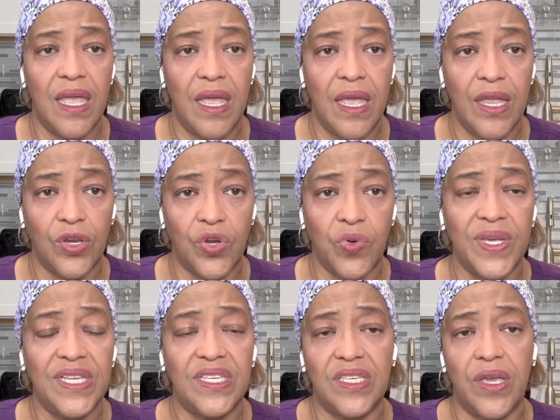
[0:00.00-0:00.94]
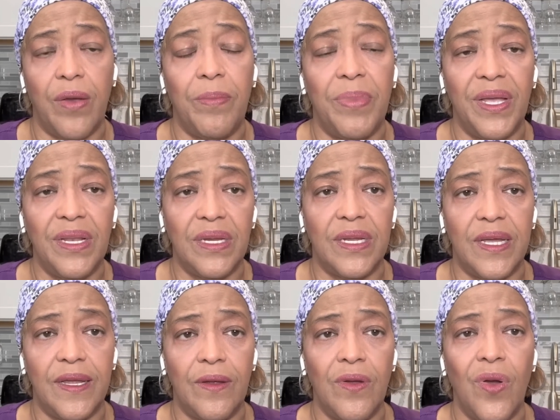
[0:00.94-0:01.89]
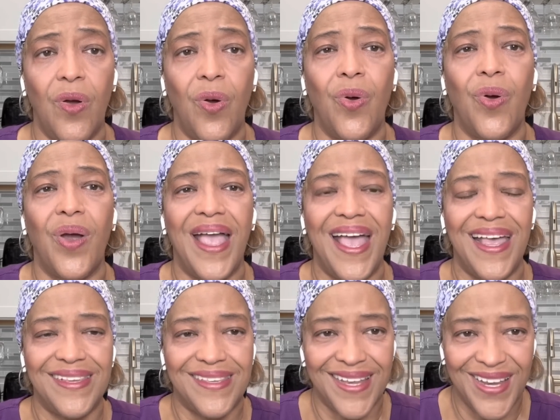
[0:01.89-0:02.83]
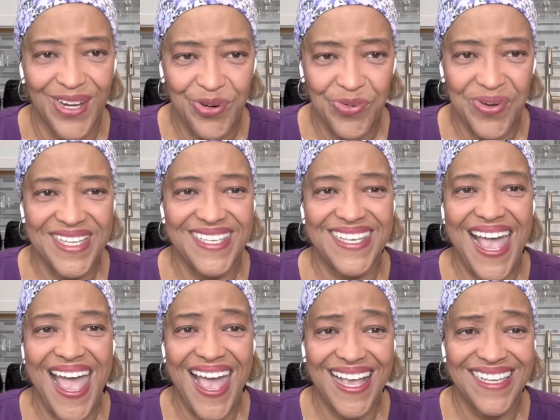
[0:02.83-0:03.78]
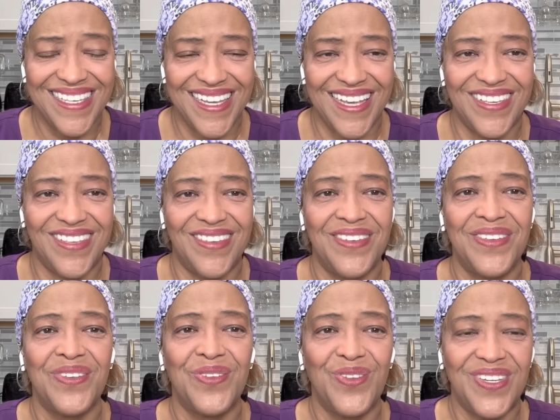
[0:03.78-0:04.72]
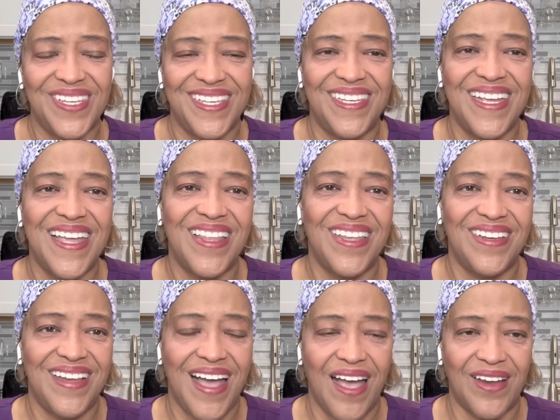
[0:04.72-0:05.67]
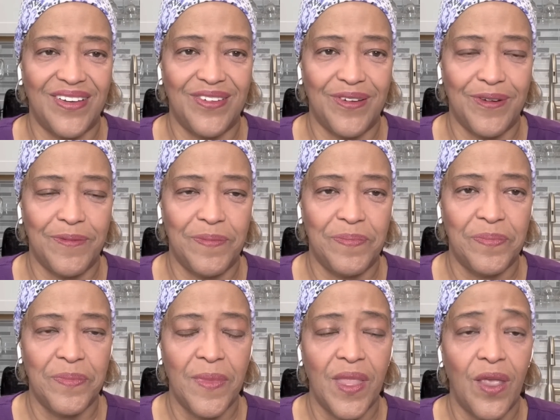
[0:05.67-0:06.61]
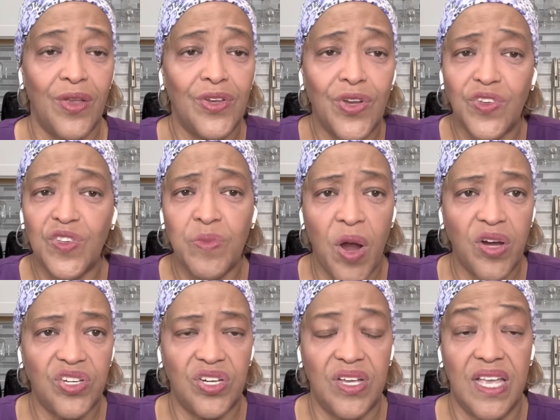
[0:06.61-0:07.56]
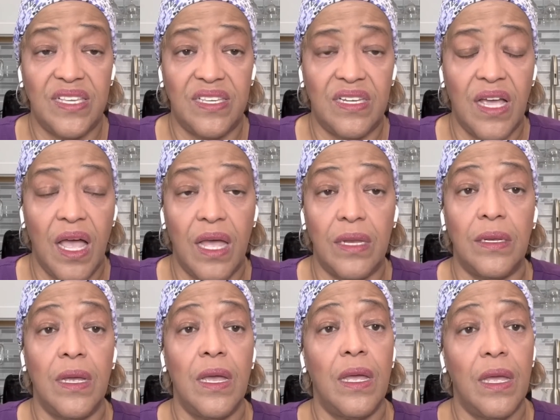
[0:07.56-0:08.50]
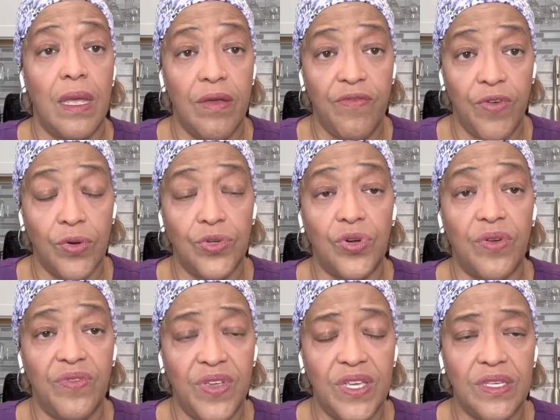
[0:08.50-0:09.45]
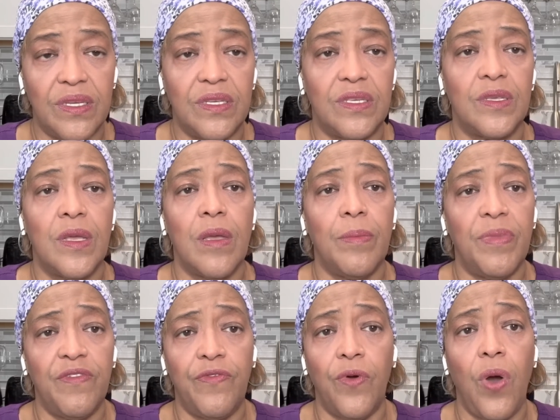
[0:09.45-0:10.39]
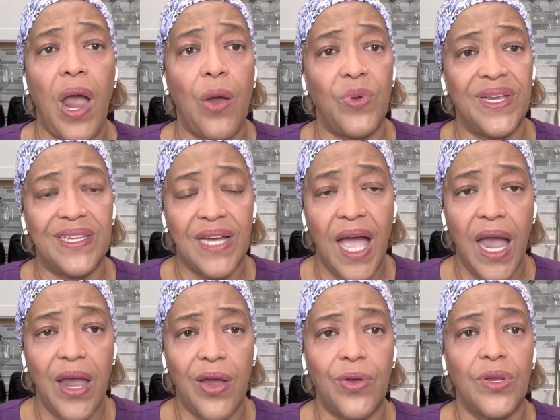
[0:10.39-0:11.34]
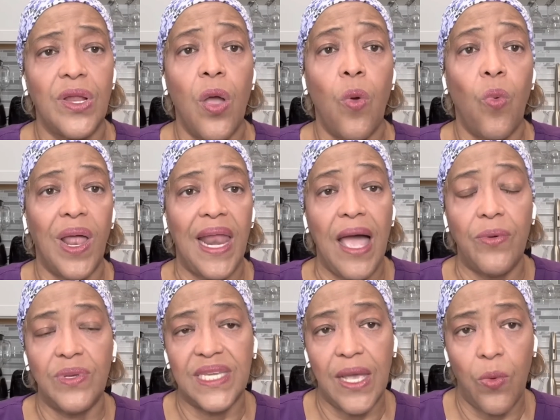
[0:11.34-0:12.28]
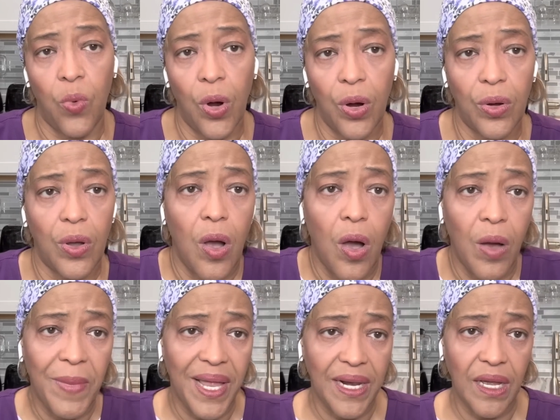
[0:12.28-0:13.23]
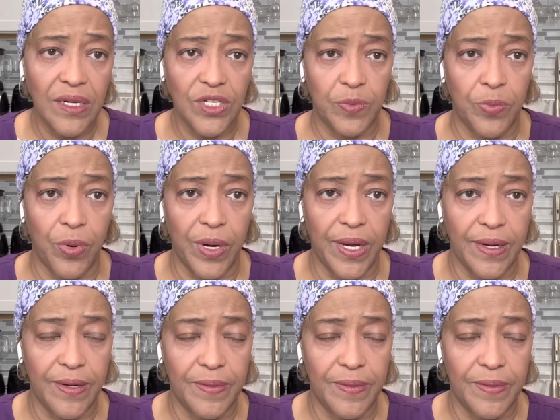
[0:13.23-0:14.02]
increased their ability or has increased access to seeing the doctor. Nurse Marsha has done virtual visits before I retired while I was at work on my lunch break.